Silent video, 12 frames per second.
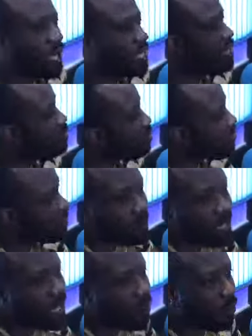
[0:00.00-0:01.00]
gets the
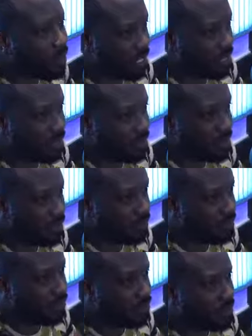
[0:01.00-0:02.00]
bigger audience.
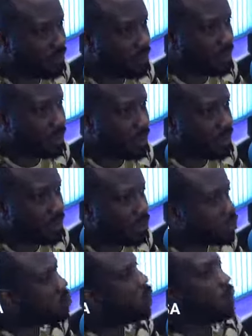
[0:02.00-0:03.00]

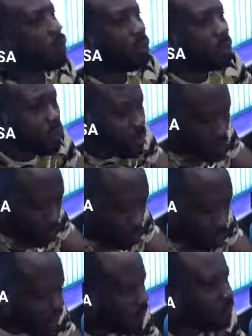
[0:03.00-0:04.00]
So,
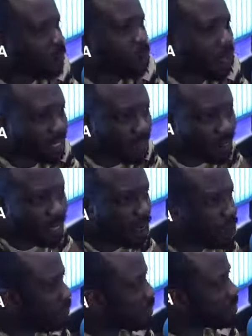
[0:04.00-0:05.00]
if you want a bigger
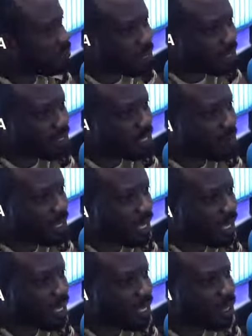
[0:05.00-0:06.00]
audience on the same day,